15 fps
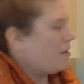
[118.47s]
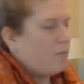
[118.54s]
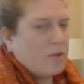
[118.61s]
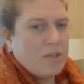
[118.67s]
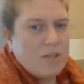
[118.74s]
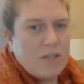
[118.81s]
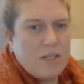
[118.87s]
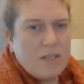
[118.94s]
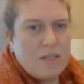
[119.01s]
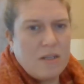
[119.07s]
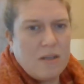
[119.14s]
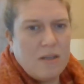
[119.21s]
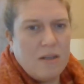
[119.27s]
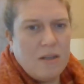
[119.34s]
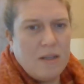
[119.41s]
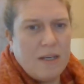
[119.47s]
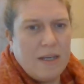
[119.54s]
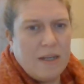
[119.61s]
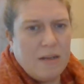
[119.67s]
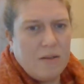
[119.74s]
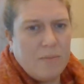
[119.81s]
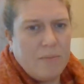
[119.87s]
put just a
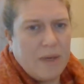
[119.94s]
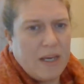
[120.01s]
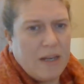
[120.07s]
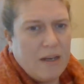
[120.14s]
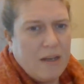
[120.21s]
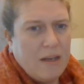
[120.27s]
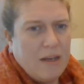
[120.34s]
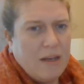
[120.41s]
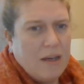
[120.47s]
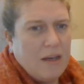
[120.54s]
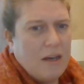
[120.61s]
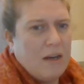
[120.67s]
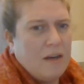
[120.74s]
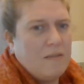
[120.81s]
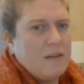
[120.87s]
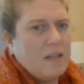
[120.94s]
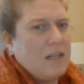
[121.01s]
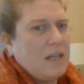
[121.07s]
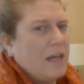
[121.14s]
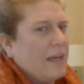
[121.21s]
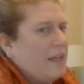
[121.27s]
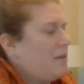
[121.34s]
little bit of a
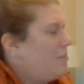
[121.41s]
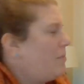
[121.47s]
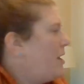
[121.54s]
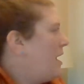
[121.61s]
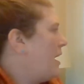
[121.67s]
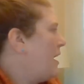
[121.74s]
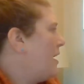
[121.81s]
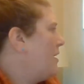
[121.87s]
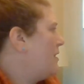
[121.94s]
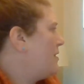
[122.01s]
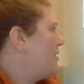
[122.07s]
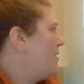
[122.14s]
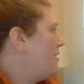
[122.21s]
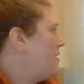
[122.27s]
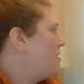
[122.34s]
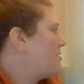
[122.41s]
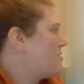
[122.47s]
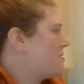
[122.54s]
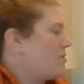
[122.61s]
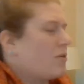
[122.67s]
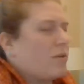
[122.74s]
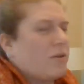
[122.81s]
light path in a
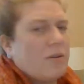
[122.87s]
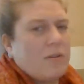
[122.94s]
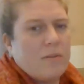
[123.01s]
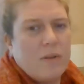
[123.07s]
circle